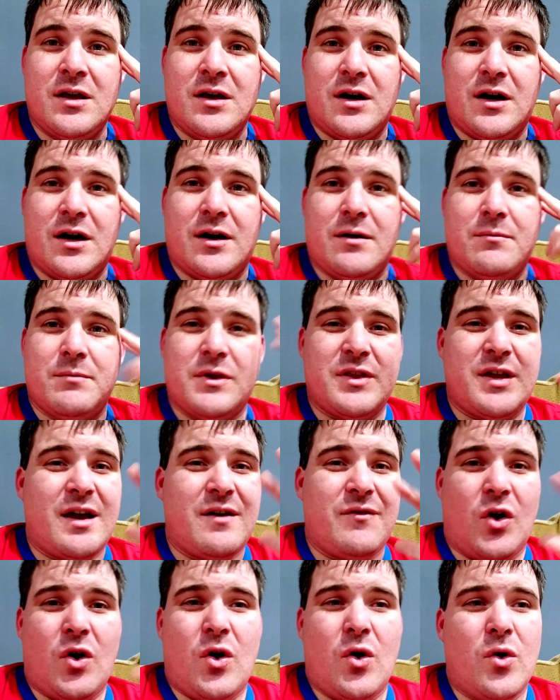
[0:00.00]
And they
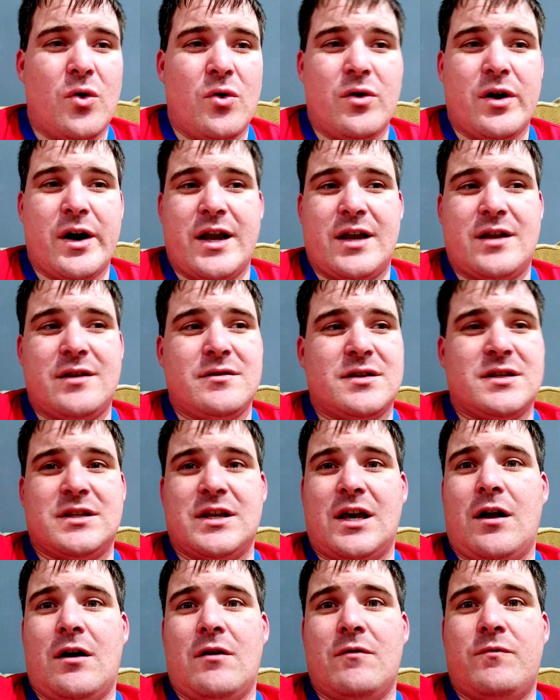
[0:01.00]
have a whole like
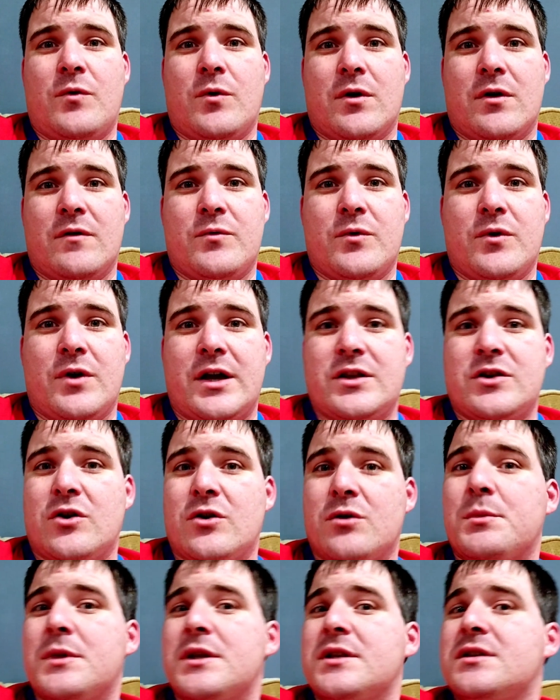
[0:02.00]
setup for it, for like
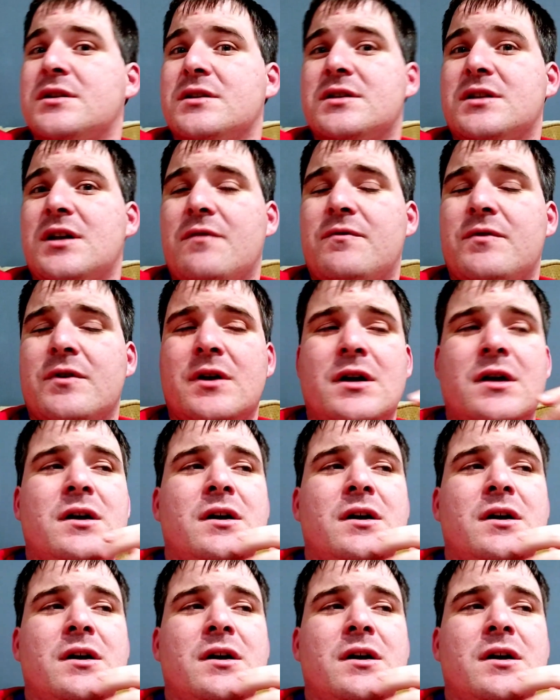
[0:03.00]
tournaments and stuff.